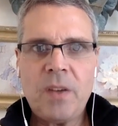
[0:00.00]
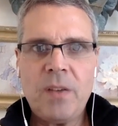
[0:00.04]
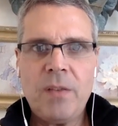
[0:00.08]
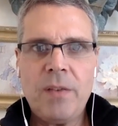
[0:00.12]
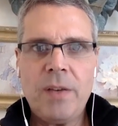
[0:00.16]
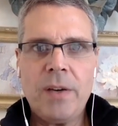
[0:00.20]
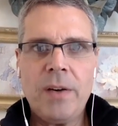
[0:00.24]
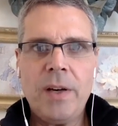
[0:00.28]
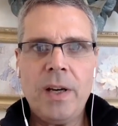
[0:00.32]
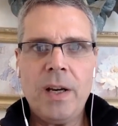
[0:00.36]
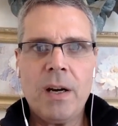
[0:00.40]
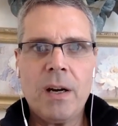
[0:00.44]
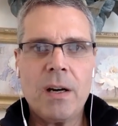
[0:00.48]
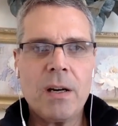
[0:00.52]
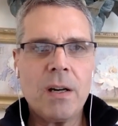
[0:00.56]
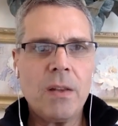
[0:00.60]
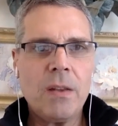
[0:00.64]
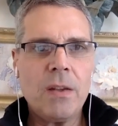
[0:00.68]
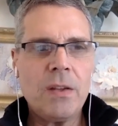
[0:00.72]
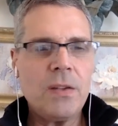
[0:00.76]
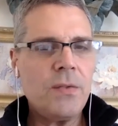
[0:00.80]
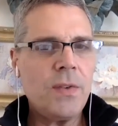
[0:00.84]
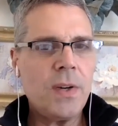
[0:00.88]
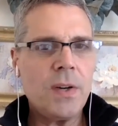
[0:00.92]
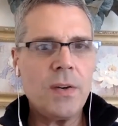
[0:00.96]
very hard on
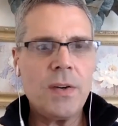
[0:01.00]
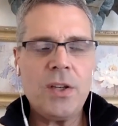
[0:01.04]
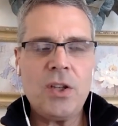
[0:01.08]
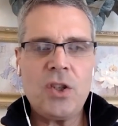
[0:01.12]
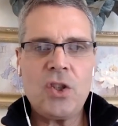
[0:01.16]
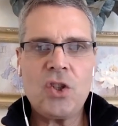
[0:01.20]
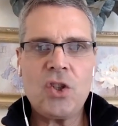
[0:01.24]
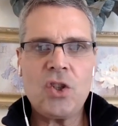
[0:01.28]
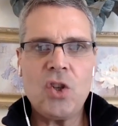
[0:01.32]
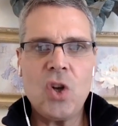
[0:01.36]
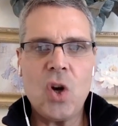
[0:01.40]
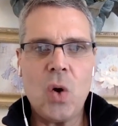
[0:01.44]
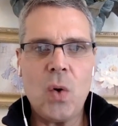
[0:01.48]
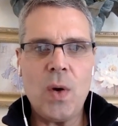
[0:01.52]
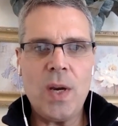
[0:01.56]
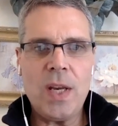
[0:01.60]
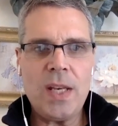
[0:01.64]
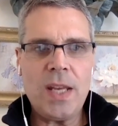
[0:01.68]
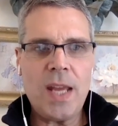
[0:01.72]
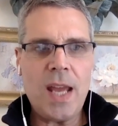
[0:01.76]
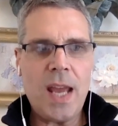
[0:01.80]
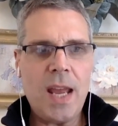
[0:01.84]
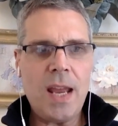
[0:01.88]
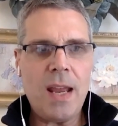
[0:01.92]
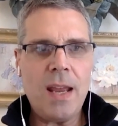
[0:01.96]
this very snowy
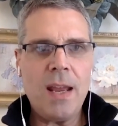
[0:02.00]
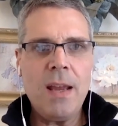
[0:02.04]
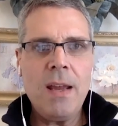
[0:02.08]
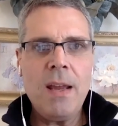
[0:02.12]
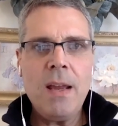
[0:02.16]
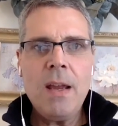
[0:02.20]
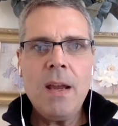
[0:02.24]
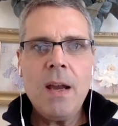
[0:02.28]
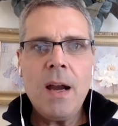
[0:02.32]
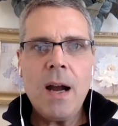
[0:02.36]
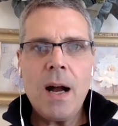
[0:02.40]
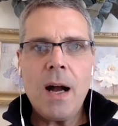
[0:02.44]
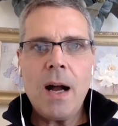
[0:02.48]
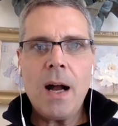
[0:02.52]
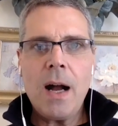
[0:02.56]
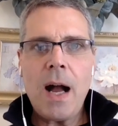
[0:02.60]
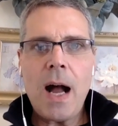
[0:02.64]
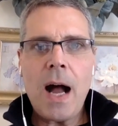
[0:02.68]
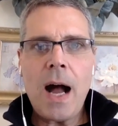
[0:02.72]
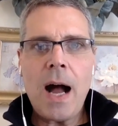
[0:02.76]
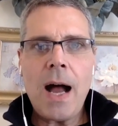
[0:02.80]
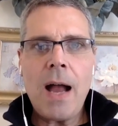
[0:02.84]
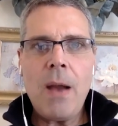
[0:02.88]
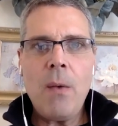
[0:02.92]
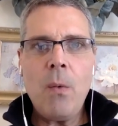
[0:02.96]
day.
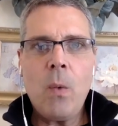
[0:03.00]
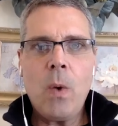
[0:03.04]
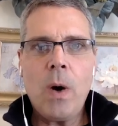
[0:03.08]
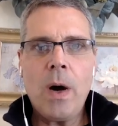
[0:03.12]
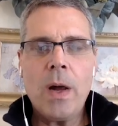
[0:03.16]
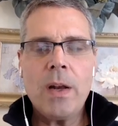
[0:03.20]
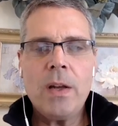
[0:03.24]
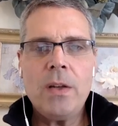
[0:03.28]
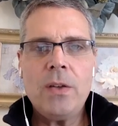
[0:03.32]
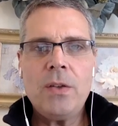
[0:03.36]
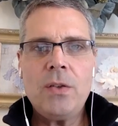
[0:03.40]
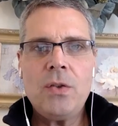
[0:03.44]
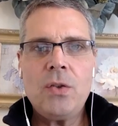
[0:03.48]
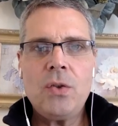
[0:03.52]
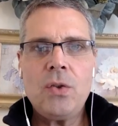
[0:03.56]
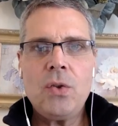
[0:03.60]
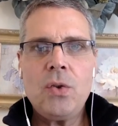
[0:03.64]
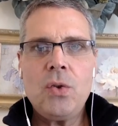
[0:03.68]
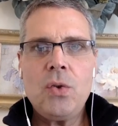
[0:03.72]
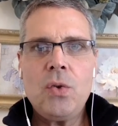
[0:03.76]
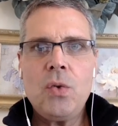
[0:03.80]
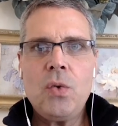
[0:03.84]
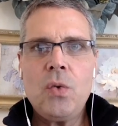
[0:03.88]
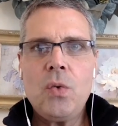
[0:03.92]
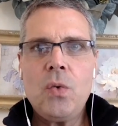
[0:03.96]
I wanted
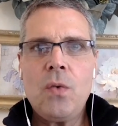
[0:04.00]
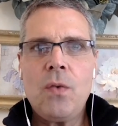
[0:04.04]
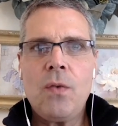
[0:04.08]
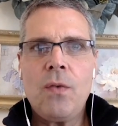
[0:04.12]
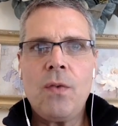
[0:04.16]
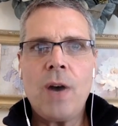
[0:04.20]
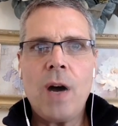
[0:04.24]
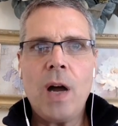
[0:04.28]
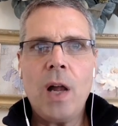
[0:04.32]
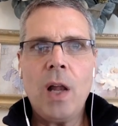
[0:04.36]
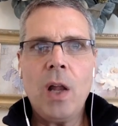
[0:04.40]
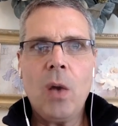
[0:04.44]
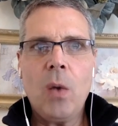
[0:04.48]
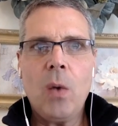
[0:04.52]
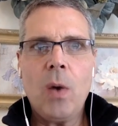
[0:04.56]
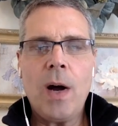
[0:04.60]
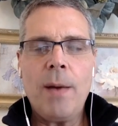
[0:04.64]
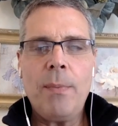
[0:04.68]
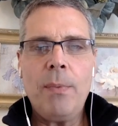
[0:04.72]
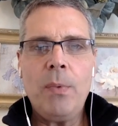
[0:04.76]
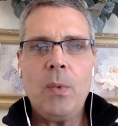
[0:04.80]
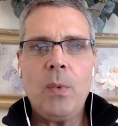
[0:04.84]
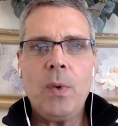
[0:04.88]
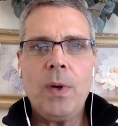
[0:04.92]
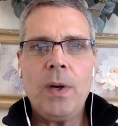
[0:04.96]
to follow
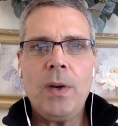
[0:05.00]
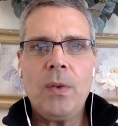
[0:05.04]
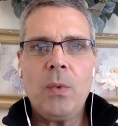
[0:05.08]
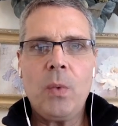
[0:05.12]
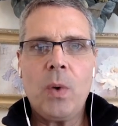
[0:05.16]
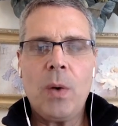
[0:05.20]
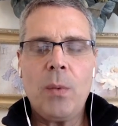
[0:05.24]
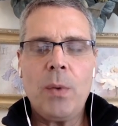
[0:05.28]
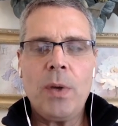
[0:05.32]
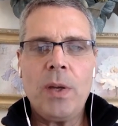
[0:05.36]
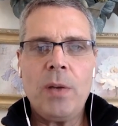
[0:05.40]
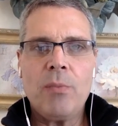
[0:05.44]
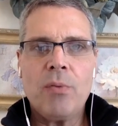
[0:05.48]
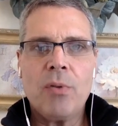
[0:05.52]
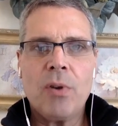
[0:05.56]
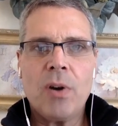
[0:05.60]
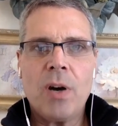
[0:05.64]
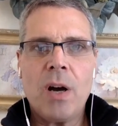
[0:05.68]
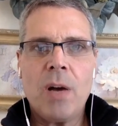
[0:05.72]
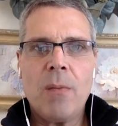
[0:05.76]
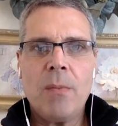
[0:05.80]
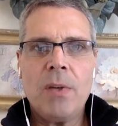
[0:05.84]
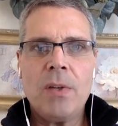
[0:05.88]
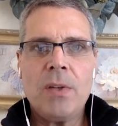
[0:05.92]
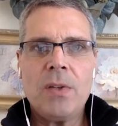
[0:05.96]
up with what we'd
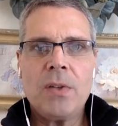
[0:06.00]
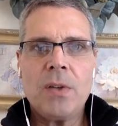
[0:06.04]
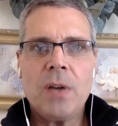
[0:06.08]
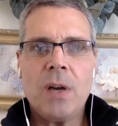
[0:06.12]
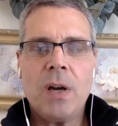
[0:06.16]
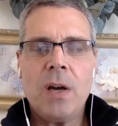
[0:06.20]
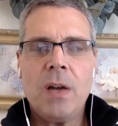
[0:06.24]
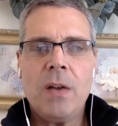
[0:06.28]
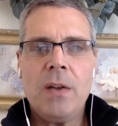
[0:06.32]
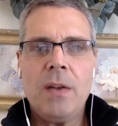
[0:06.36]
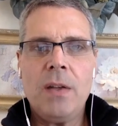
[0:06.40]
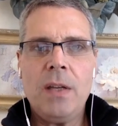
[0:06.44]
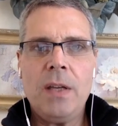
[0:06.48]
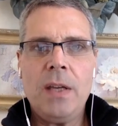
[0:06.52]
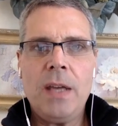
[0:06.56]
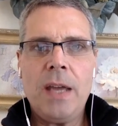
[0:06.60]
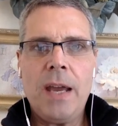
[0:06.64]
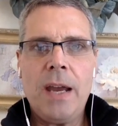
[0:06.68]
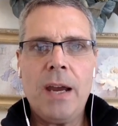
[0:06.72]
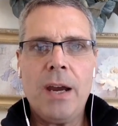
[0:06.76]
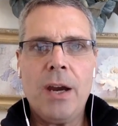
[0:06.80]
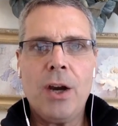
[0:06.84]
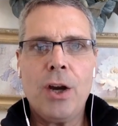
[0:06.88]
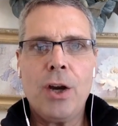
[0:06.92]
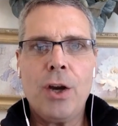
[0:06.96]
promised on the
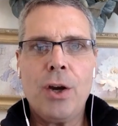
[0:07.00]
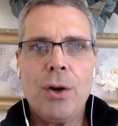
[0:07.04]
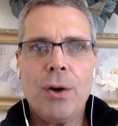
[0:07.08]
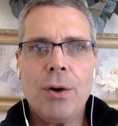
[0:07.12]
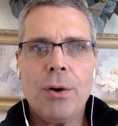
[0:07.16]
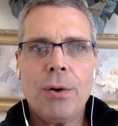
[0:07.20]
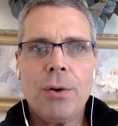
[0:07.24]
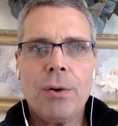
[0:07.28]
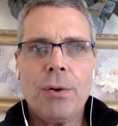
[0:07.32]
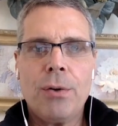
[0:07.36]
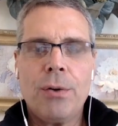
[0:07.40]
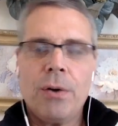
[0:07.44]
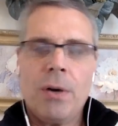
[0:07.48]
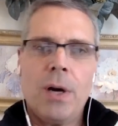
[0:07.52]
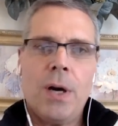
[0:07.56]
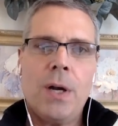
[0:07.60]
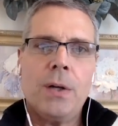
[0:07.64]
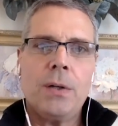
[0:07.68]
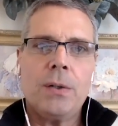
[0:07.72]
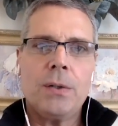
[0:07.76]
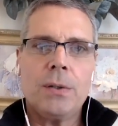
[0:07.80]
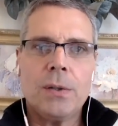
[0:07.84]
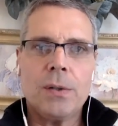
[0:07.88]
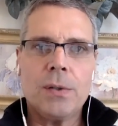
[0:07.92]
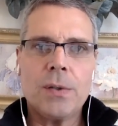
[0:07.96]
Hair Curler
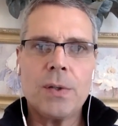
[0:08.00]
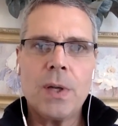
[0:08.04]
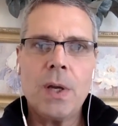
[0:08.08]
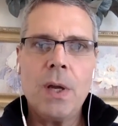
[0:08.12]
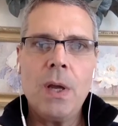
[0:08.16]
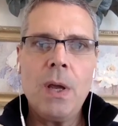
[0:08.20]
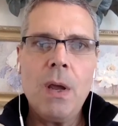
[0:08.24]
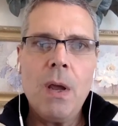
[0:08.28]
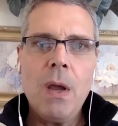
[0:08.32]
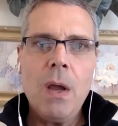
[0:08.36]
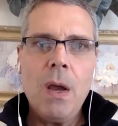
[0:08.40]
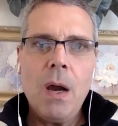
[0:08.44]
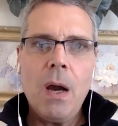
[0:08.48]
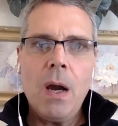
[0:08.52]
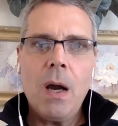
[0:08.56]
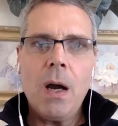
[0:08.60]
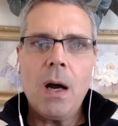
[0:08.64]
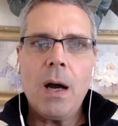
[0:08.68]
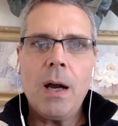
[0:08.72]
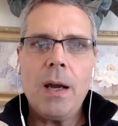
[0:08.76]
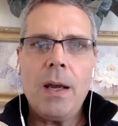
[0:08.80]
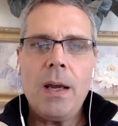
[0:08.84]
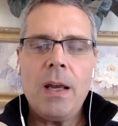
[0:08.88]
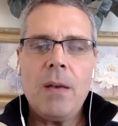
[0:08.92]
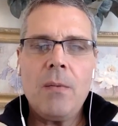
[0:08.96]
Chronicles
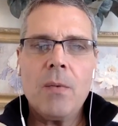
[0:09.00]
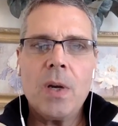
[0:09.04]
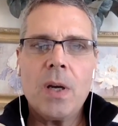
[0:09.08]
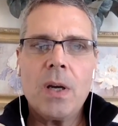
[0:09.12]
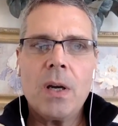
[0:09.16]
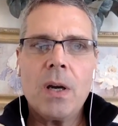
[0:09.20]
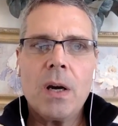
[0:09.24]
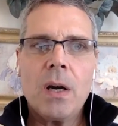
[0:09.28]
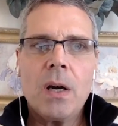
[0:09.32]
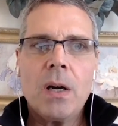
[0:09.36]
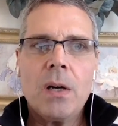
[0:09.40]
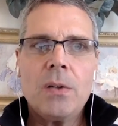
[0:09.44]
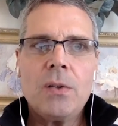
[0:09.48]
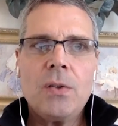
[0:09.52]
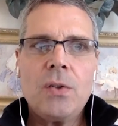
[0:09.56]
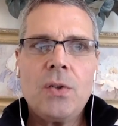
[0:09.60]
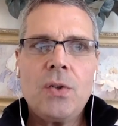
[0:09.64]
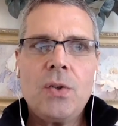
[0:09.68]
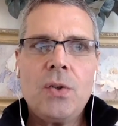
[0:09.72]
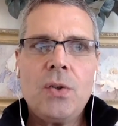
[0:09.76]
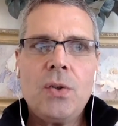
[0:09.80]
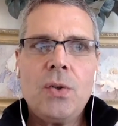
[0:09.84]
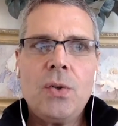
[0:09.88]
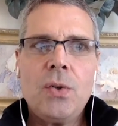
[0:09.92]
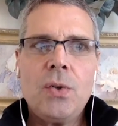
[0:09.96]
in
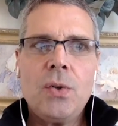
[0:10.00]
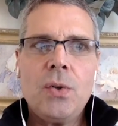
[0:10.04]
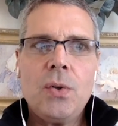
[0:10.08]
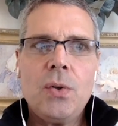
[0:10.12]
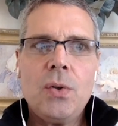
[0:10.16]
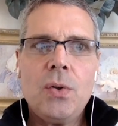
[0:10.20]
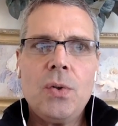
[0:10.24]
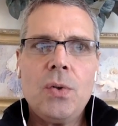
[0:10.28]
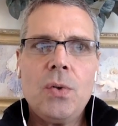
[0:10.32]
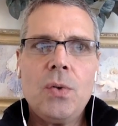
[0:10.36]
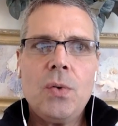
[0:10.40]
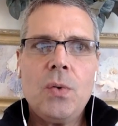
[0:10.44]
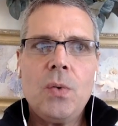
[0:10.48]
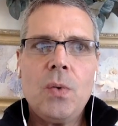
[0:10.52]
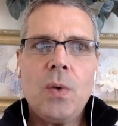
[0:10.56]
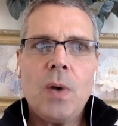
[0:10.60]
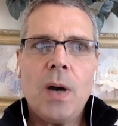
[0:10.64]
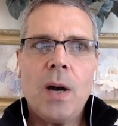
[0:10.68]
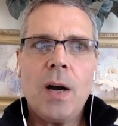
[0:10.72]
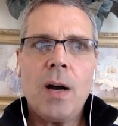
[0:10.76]
regards to